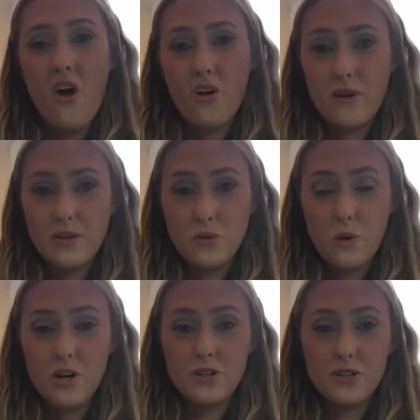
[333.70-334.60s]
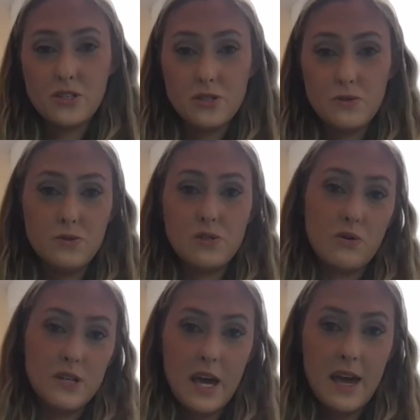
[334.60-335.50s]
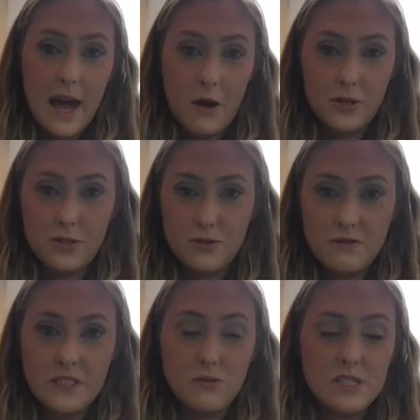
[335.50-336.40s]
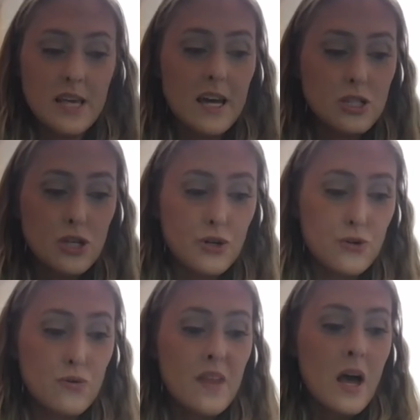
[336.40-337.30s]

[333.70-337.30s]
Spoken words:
around a 1 or a 2, so today our UV was a 2.